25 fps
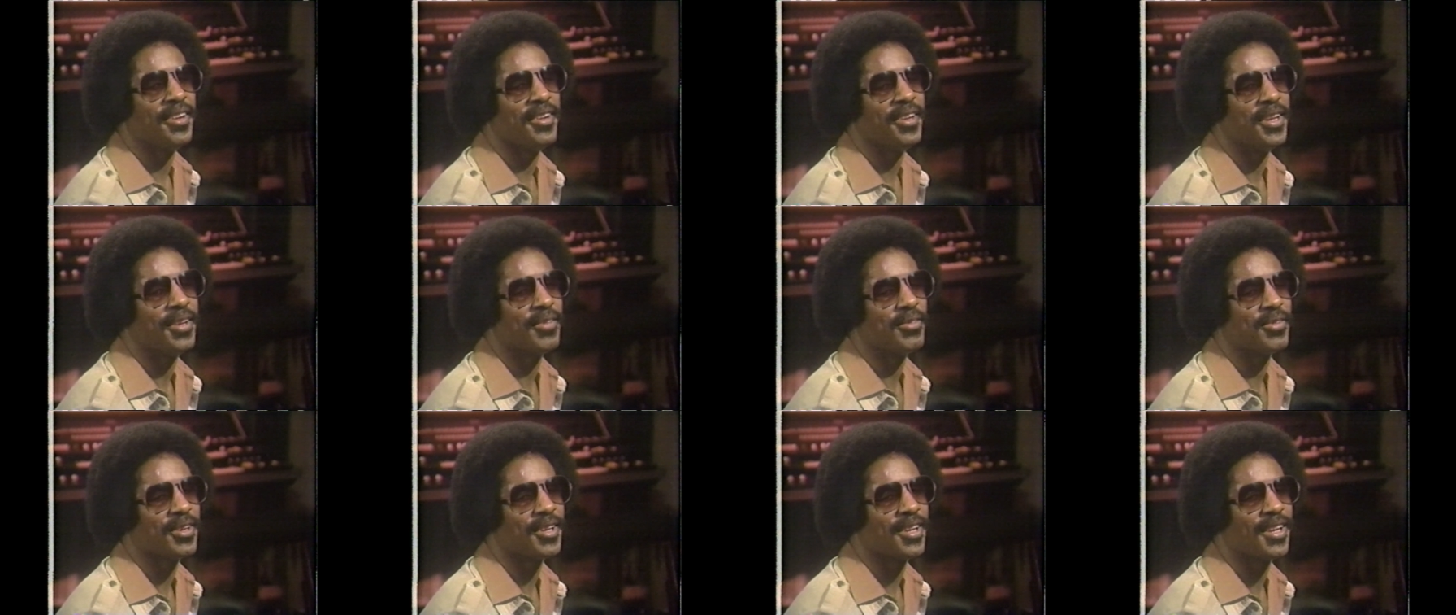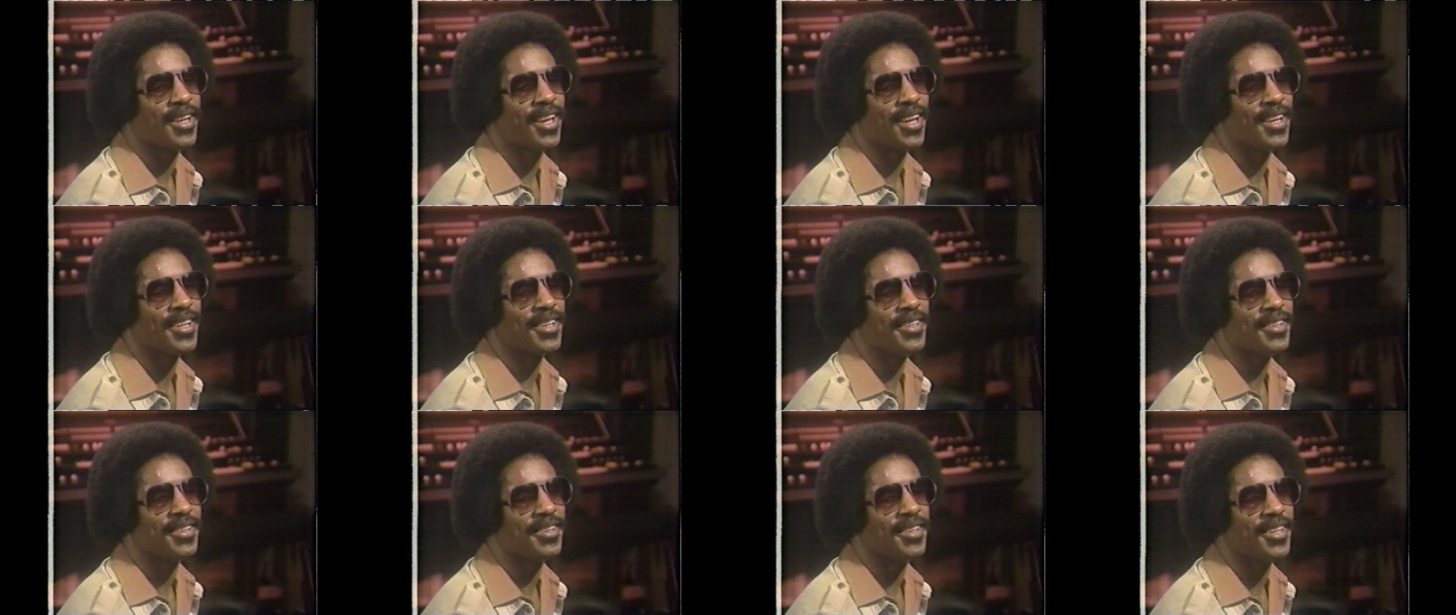never like
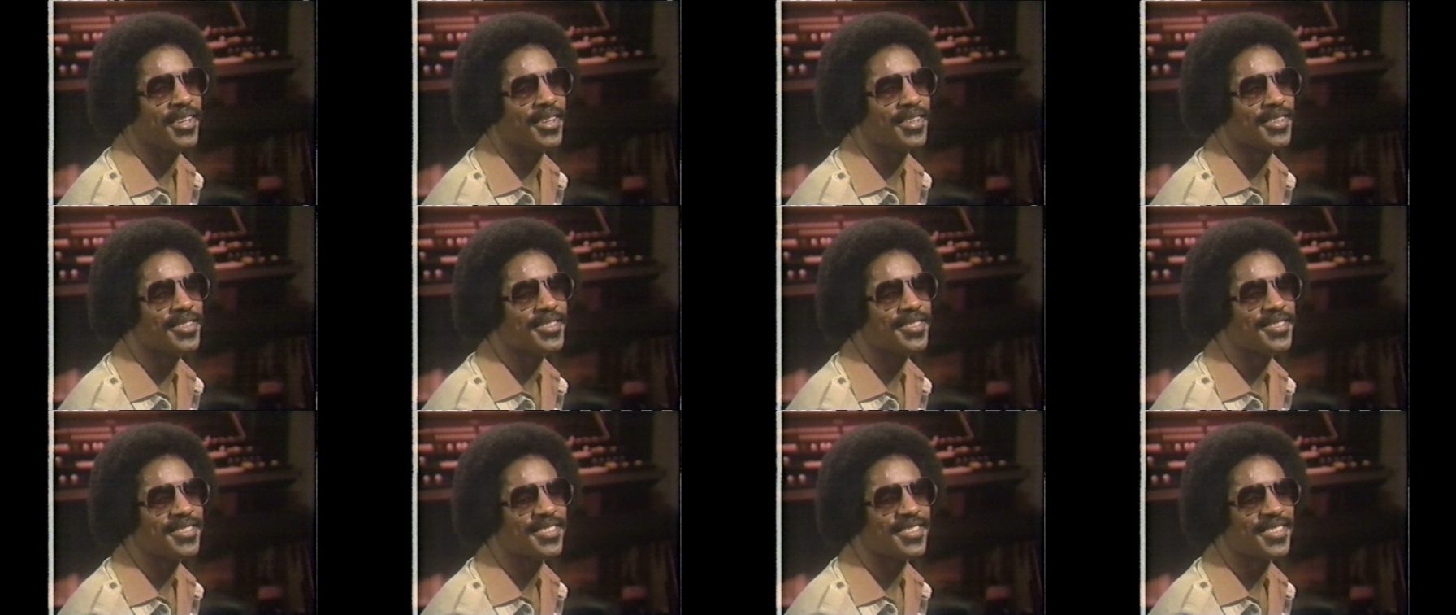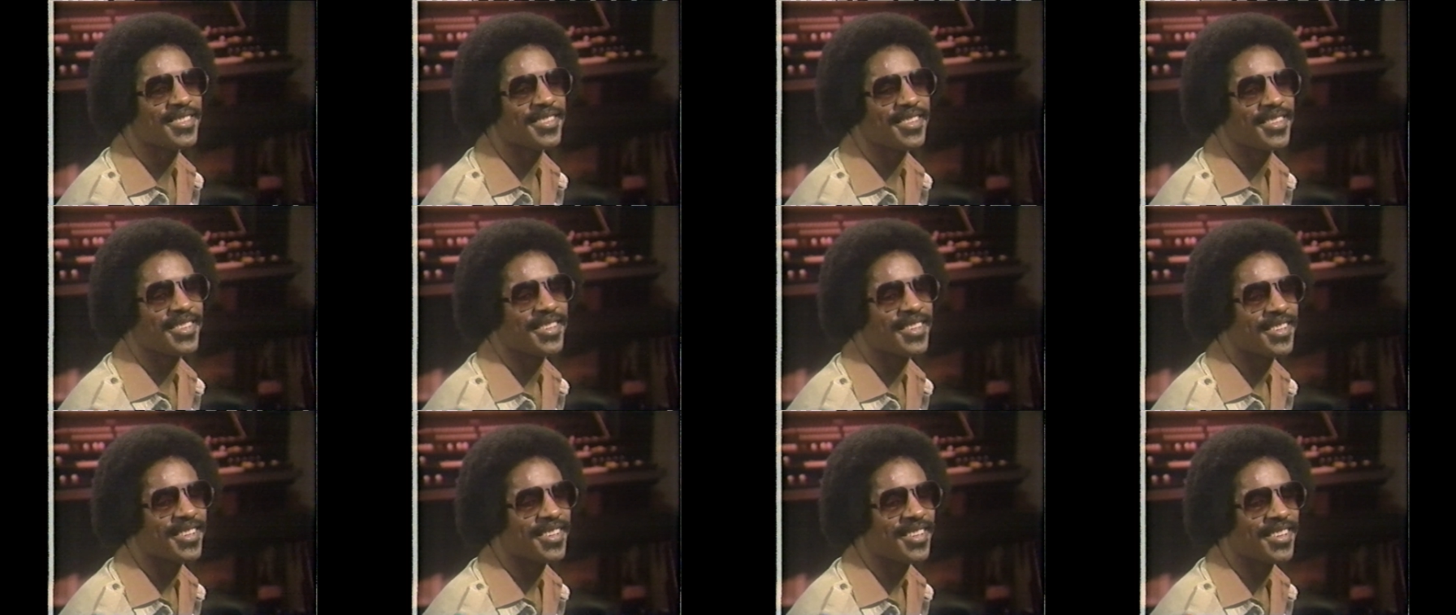niggas. I
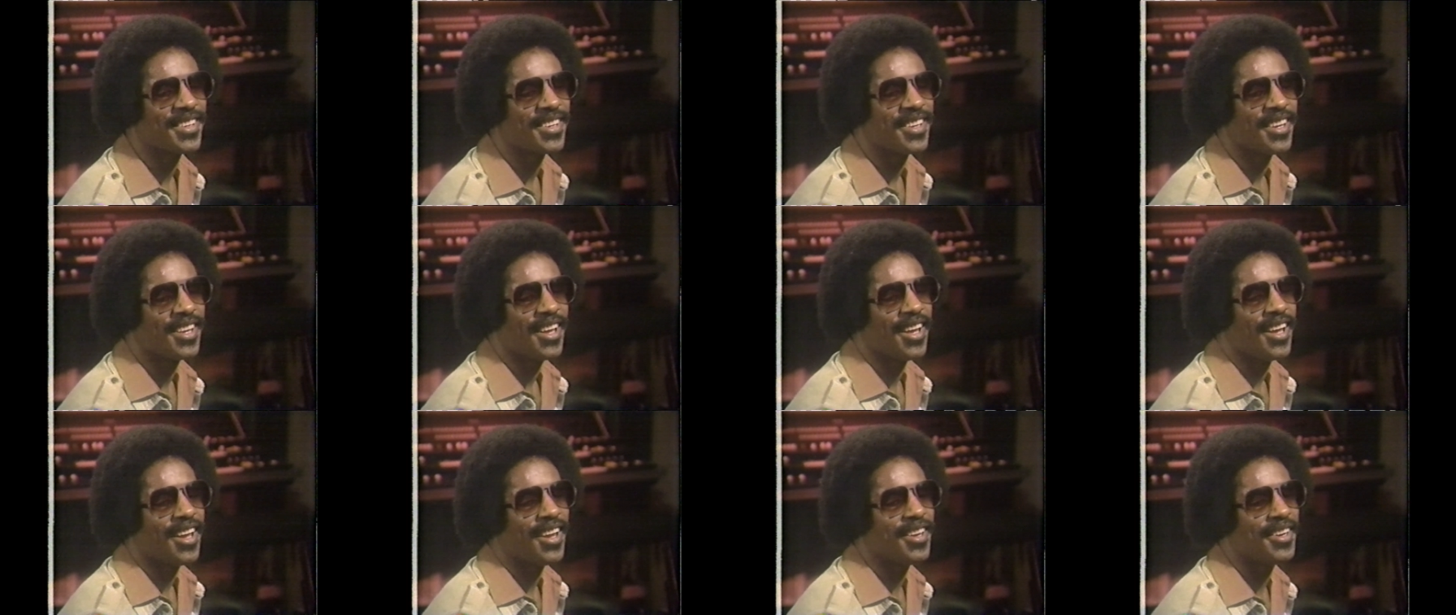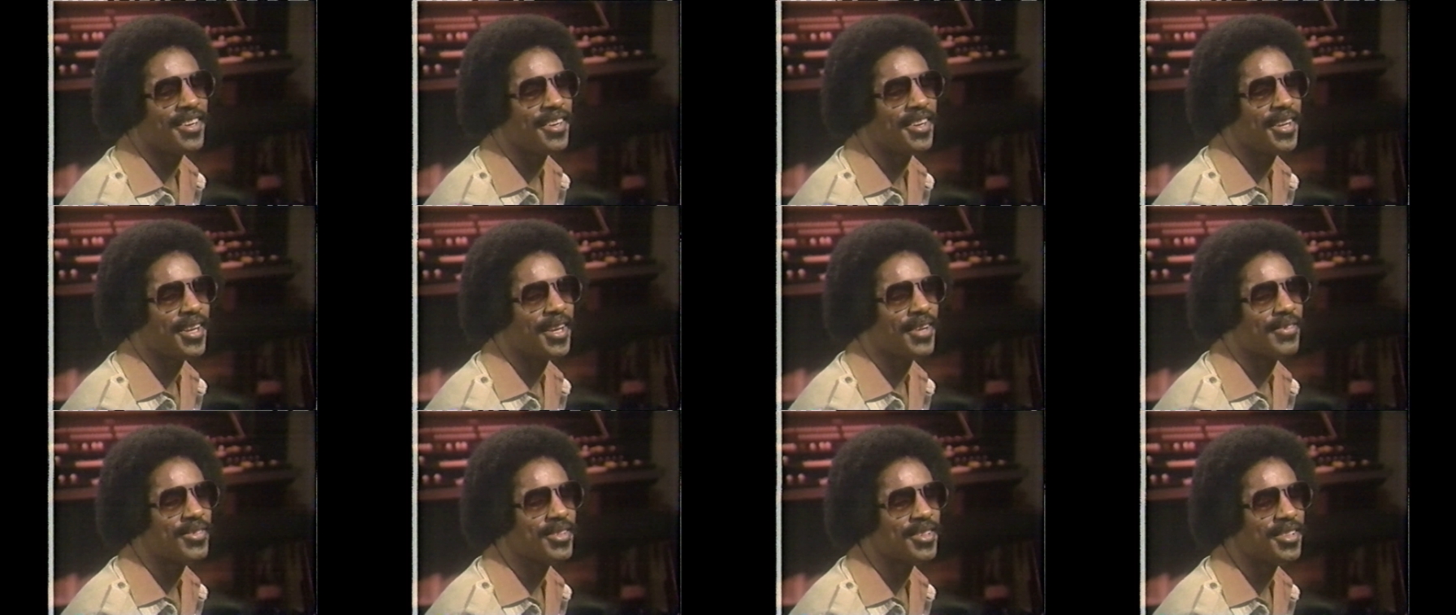
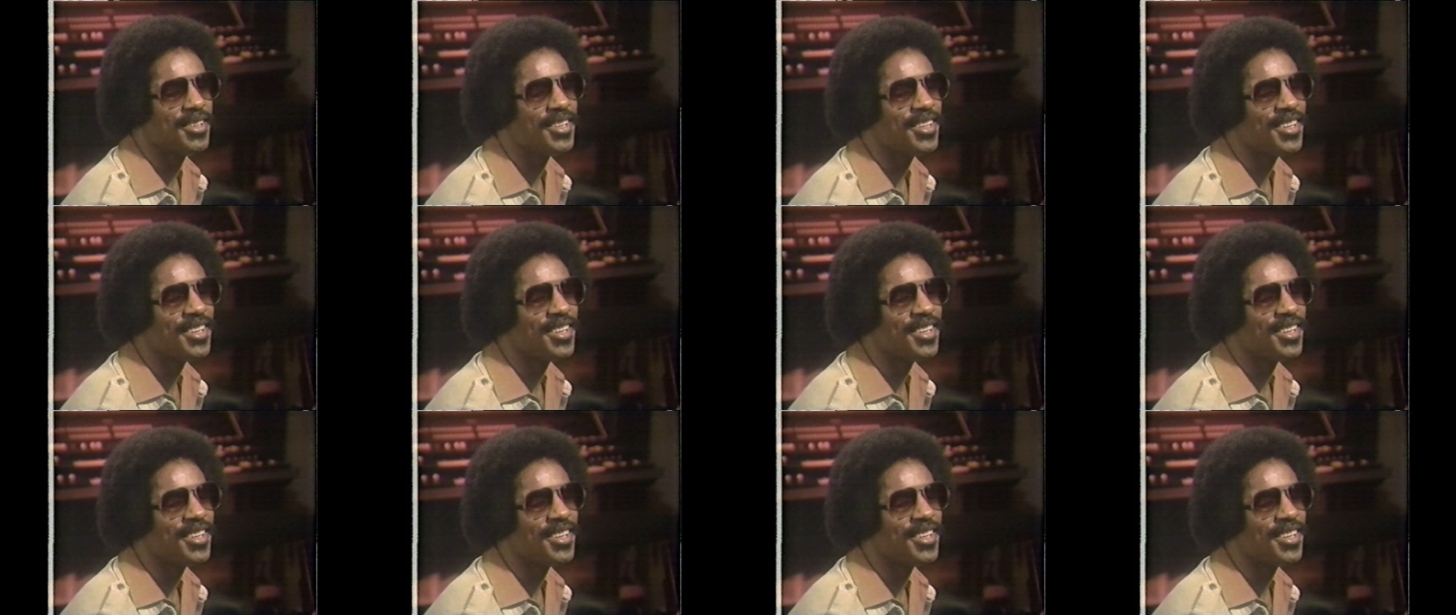never